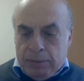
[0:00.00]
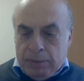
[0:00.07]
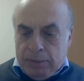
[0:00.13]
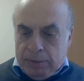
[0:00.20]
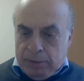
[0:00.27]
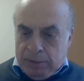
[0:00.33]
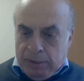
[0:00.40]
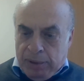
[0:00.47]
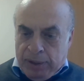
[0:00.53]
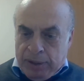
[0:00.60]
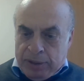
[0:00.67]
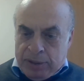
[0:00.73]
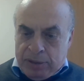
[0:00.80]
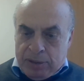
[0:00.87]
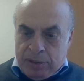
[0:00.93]

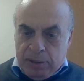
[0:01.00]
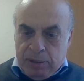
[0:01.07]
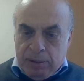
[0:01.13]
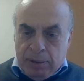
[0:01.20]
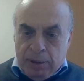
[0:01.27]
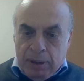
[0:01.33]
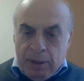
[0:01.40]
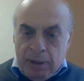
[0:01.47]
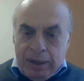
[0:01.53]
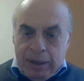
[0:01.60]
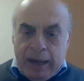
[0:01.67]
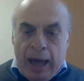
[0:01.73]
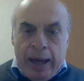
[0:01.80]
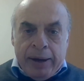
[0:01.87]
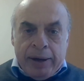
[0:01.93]
this
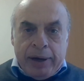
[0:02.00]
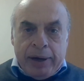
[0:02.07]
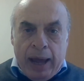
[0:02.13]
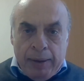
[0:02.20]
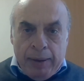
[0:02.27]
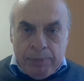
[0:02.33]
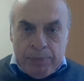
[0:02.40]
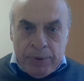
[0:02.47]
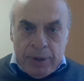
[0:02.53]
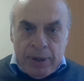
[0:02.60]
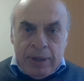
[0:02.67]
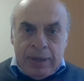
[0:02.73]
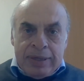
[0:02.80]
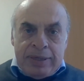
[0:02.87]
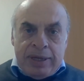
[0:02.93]
gang rape,
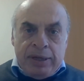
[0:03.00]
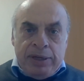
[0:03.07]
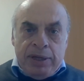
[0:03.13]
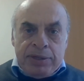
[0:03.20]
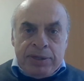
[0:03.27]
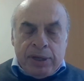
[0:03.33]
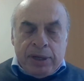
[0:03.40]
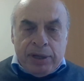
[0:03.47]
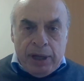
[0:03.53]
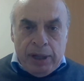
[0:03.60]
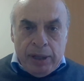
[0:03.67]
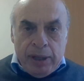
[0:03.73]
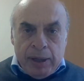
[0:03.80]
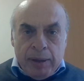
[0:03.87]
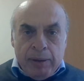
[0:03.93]
sadistic
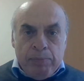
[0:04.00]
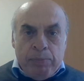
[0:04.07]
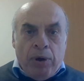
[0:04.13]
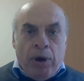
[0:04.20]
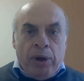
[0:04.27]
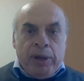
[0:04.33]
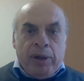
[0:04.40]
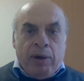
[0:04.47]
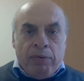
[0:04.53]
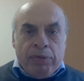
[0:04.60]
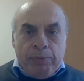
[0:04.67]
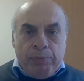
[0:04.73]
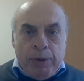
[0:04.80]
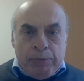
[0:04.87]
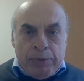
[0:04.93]
killing, burning
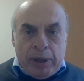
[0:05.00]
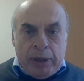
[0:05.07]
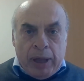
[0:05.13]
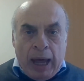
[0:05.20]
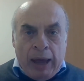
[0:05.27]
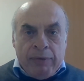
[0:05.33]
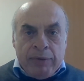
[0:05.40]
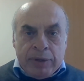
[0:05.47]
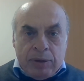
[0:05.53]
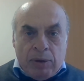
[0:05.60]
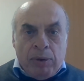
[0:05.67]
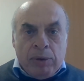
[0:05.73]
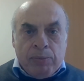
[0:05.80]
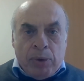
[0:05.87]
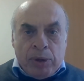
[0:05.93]
of the people alive, and
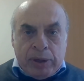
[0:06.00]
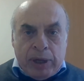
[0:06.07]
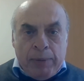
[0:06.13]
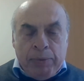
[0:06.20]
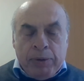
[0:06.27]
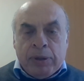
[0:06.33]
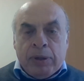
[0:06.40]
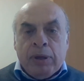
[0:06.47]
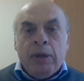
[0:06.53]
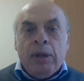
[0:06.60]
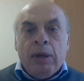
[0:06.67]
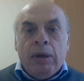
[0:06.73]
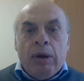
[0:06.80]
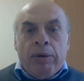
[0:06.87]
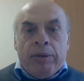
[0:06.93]
so on, what happened
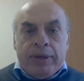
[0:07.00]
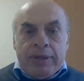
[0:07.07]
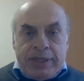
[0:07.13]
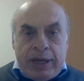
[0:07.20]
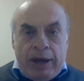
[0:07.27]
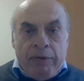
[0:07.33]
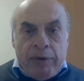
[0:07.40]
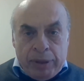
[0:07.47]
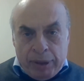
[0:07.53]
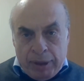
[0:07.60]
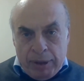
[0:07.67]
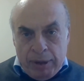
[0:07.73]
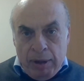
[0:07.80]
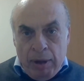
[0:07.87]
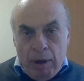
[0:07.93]
on the
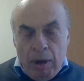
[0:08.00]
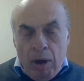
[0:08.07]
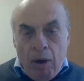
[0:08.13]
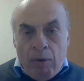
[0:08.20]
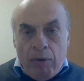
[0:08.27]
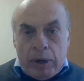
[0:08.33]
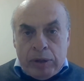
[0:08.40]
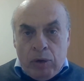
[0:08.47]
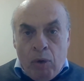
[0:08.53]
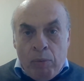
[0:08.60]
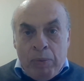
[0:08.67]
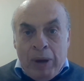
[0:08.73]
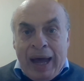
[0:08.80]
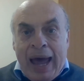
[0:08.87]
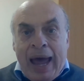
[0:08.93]
7th of
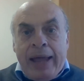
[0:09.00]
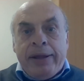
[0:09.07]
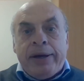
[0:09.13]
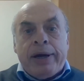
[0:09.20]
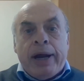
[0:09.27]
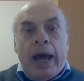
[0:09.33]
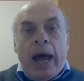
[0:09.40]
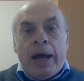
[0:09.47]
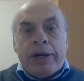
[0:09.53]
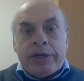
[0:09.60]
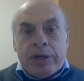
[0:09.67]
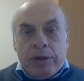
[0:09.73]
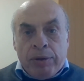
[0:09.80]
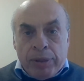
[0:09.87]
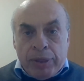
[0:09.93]
October, and
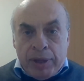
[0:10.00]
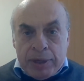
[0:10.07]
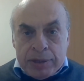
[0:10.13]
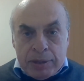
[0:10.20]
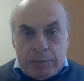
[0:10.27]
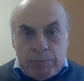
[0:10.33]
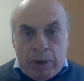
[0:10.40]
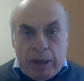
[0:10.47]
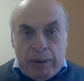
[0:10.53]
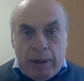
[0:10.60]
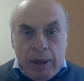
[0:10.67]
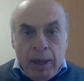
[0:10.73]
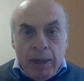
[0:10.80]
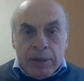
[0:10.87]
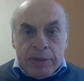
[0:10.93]
reaction on this
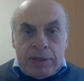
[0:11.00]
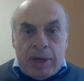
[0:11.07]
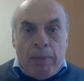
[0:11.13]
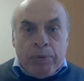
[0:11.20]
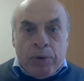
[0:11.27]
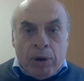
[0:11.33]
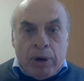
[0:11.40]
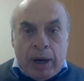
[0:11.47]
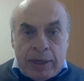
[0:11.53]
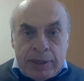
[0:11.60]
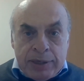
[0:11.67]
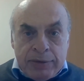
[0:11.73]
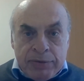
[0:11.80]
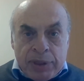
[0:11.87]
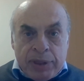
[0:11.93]
by some
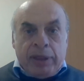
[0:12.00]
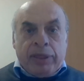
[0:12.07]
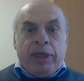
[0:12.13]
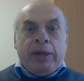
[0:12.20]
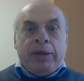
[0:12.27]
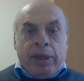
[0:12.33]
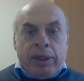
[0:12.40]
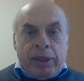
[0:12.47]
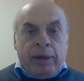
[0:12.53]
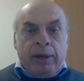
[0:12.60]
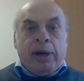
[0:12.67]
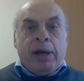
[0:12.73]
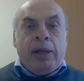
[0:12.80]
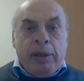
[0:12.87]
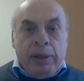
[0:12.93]
progressives, that is the
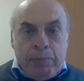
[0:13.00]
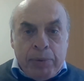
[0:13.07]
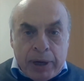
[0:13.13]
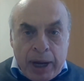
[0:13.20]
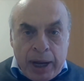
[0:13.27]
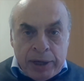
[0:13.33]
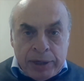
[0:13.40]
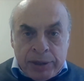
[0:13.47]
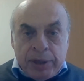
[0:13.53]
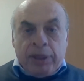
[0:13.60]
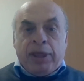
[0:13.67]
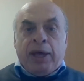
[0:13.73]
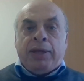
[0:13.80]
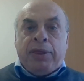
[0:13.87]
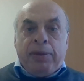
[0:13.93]
real liberation,
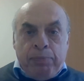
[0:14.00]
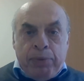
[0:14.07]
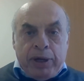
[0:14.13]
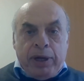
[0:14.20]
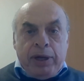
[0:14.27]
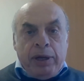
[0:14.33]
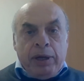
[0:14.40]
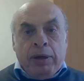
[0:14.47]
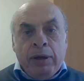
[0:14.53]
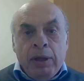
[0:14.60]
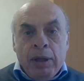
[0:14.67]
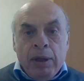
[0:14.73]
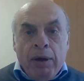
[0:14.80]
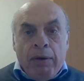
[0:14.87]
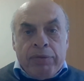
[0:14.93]
that's the beginning
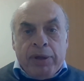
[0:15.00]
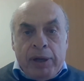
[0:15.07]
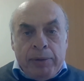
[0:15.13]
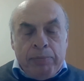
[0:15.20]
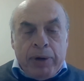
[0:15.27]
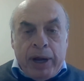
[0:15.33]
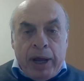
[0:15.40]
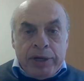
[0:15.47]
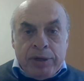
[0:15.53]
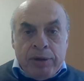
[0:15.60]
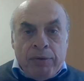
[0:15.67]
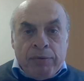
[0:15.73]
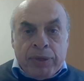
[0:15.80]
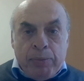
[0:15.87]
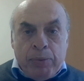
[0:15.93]
of the
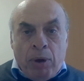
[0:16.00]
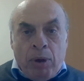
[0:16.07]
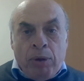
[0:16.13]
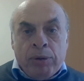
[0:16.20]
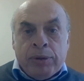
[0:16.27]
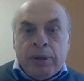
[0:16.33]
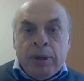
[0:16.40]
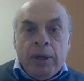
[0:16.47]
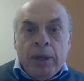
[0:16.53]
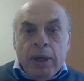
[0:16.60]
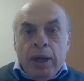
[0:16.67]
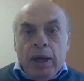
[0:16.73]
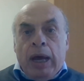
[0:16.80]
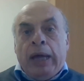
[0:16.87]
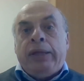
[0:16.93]
liberation of the world.
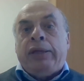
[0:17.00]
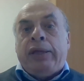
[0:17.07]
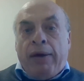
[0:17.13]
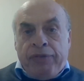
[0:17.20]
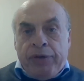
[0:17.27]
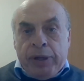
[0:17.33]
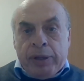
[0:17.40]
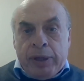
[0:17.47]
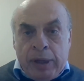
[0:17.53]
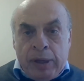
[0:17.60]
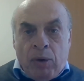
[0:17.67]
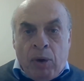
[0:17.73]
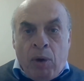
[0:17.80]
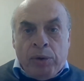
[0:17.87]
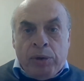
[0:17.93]
and definitely
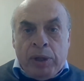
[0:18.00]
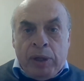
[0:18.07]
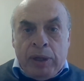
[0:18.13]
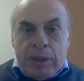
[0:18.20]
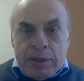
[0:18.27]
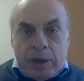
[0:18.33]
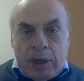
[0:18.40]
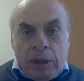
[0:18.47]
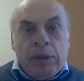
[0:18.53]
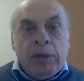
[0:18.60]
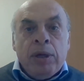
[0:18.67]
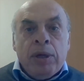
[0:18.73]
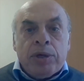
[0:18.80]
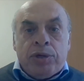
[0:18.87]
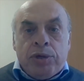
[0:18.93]
only Israel
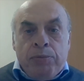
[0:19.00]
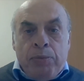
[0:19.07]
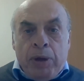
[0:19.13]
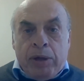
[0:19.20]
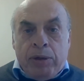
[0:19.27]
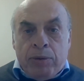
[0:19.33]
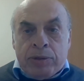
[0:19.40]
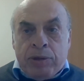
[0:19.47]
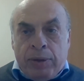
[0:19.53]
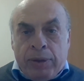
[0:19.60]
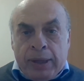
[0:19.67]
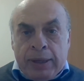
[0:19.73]
should be accused of